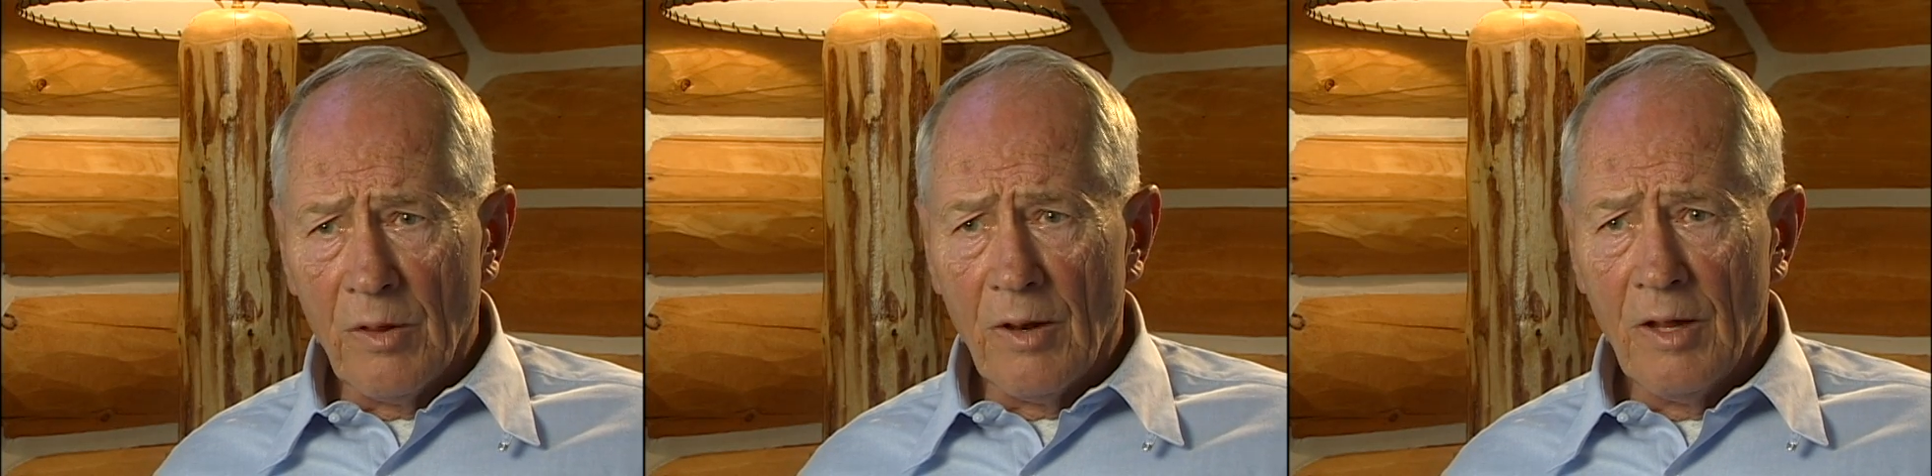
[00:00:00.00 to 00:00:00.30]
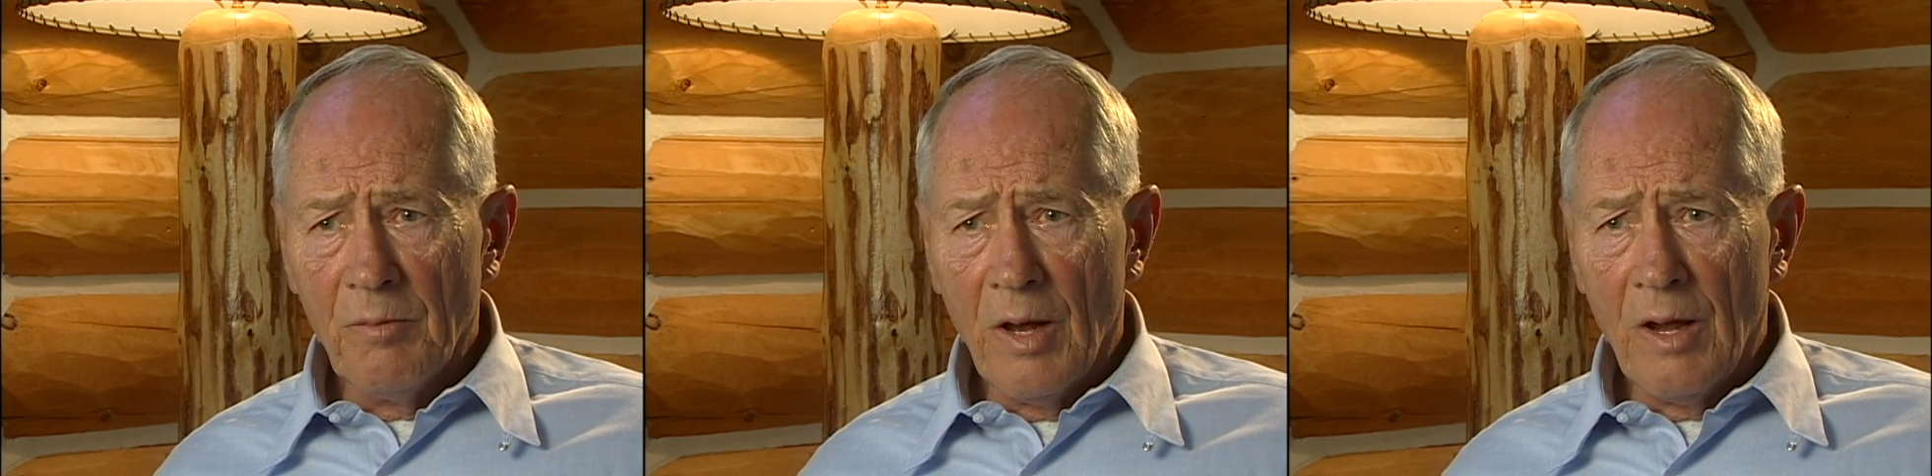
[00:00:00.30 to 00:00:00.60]
the
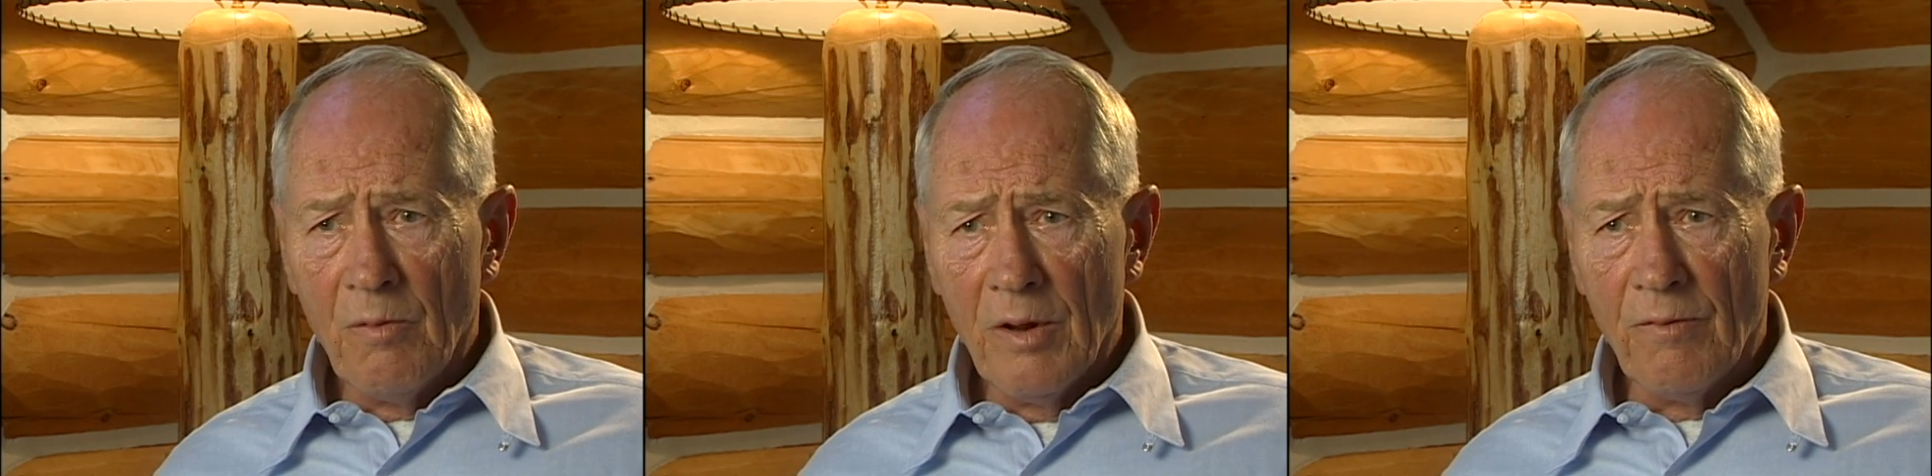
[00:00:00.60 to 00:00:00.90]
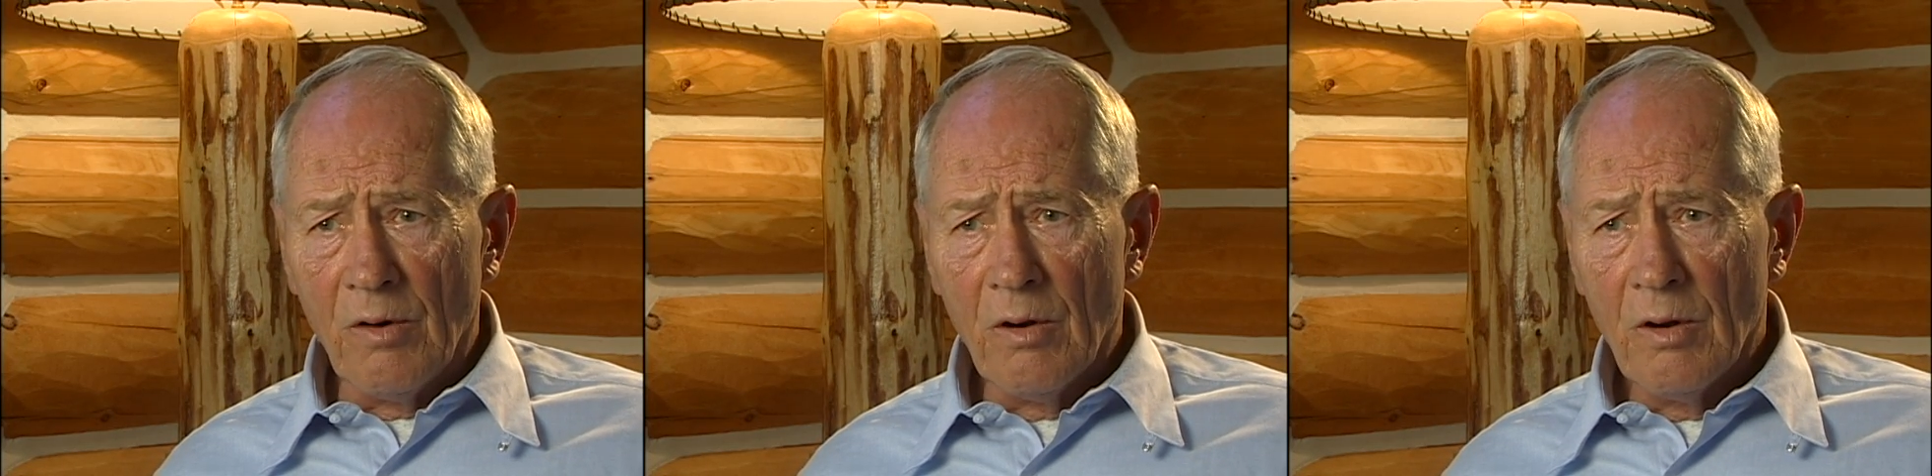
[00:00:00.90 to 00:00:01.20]
Lemhi
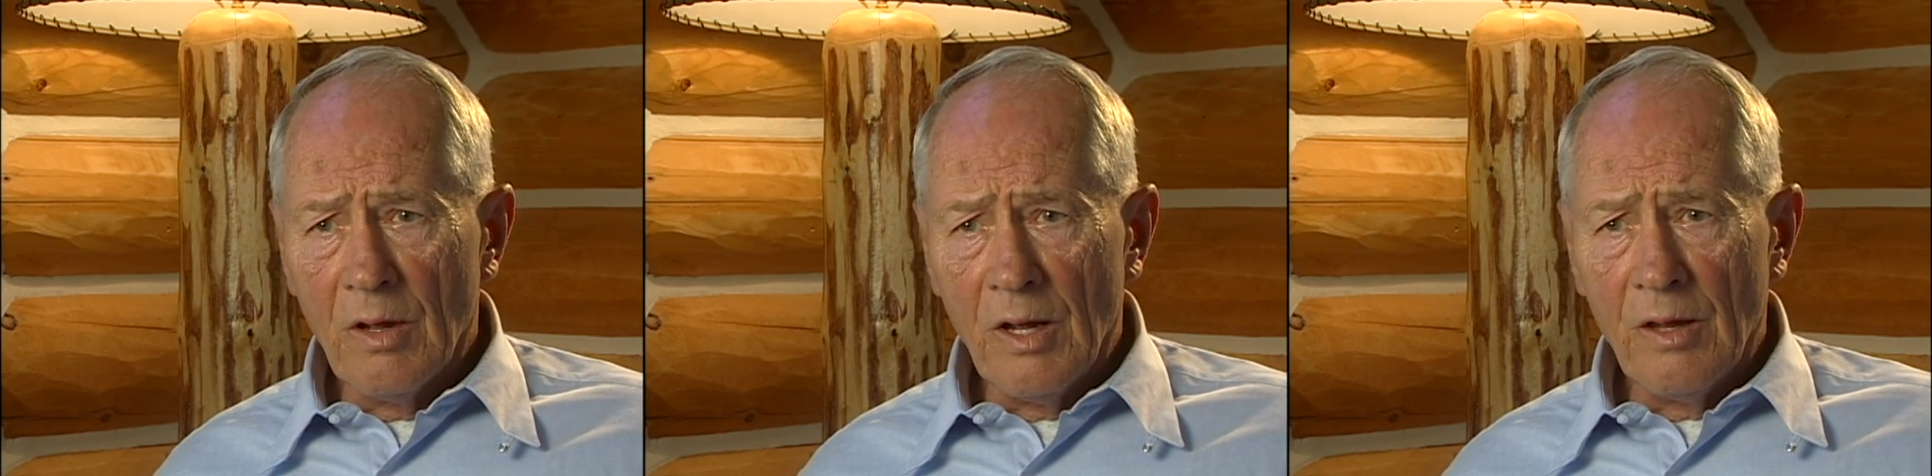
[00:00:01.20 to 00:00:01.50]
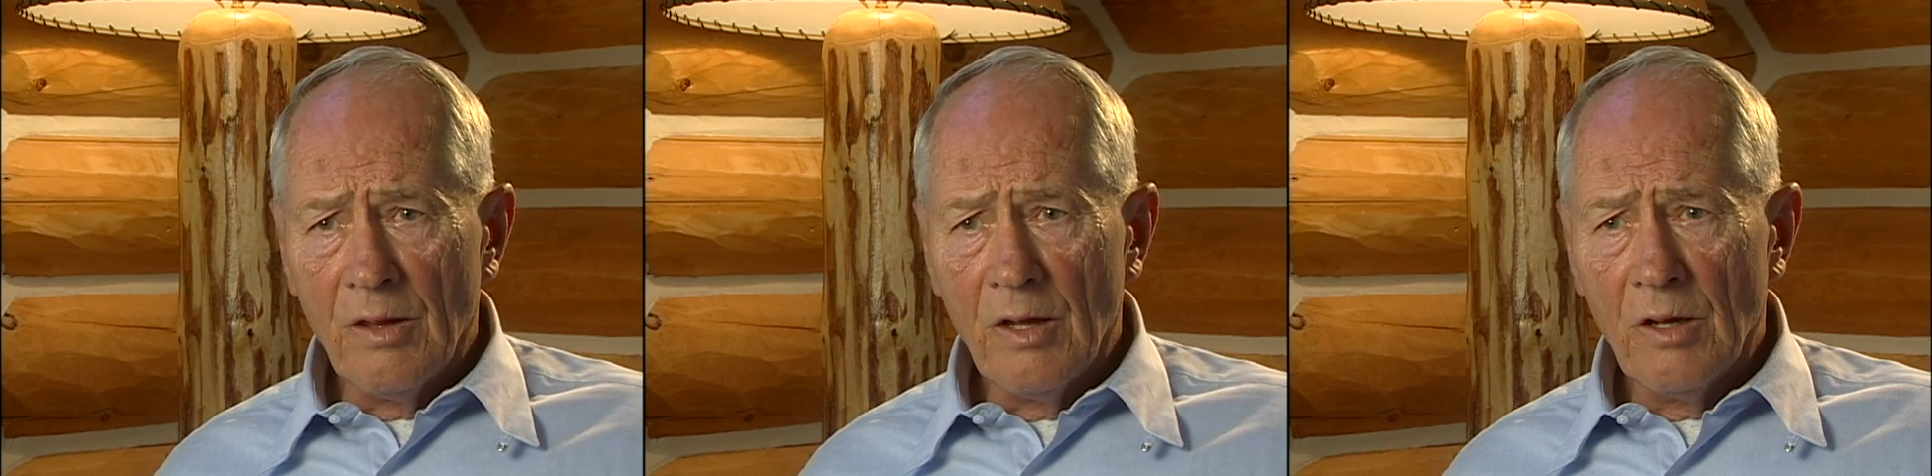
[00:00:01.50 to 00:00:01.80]
River,
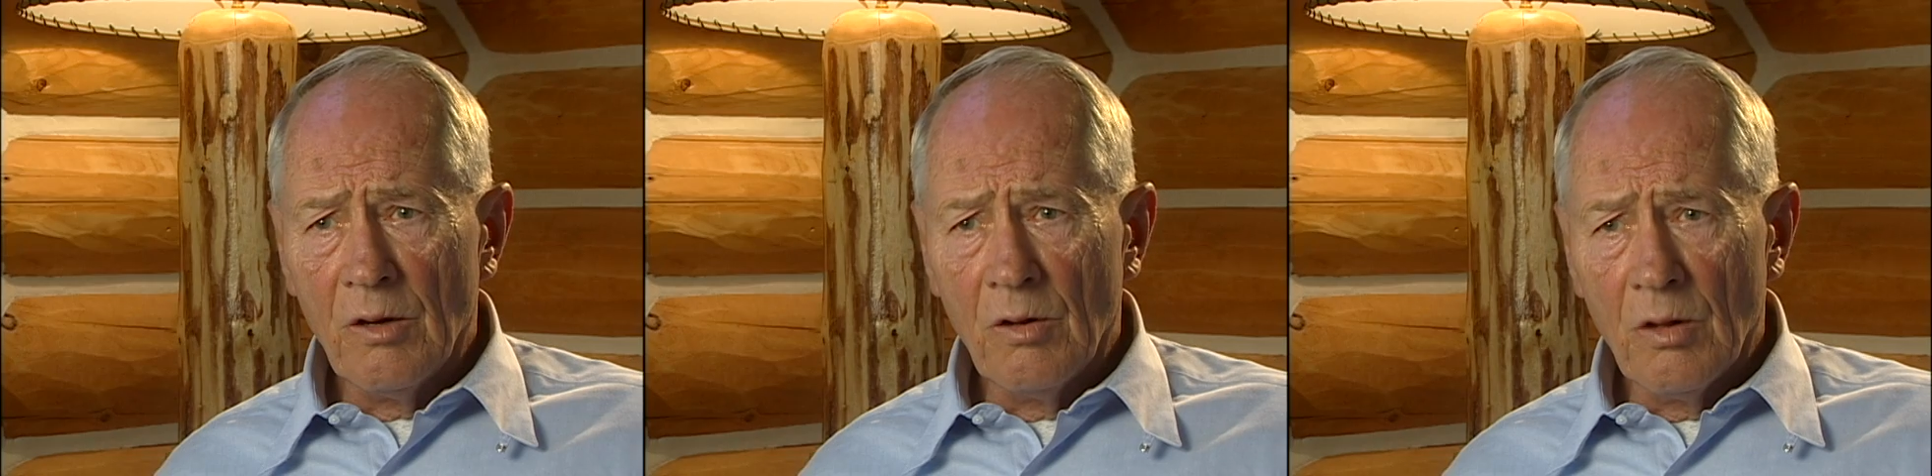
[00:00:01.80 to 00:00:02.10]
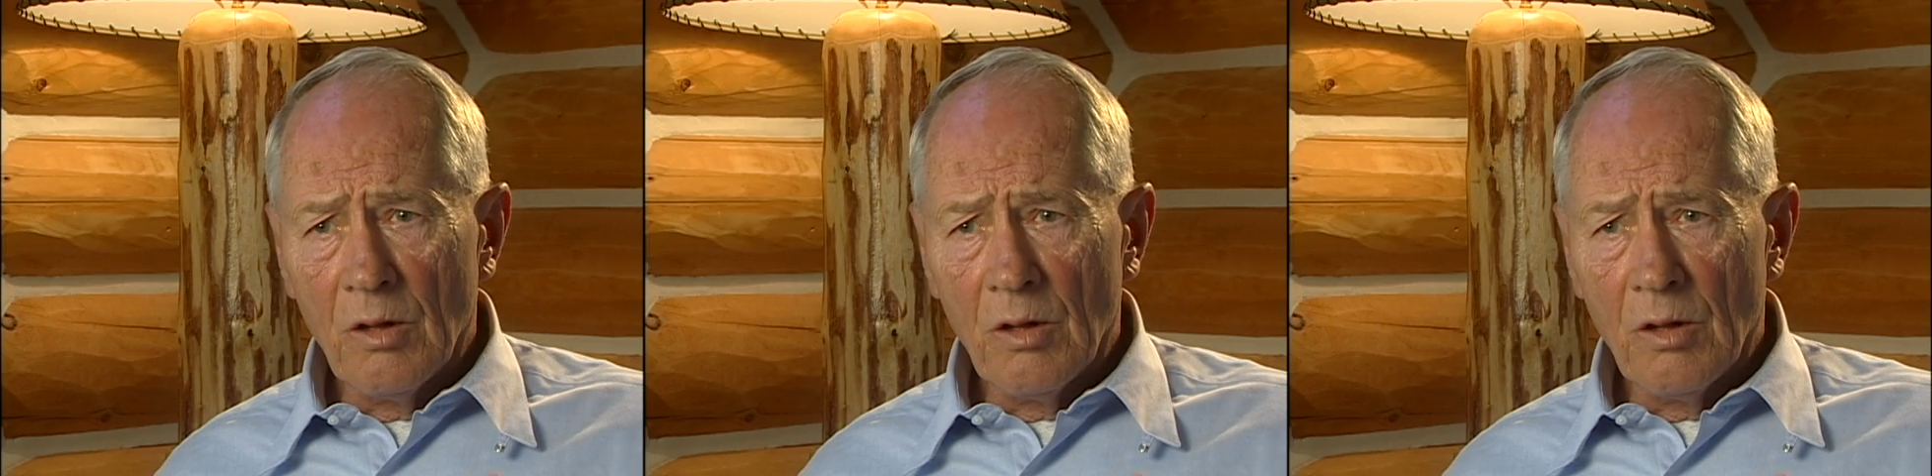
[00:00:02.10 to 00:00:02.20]
and then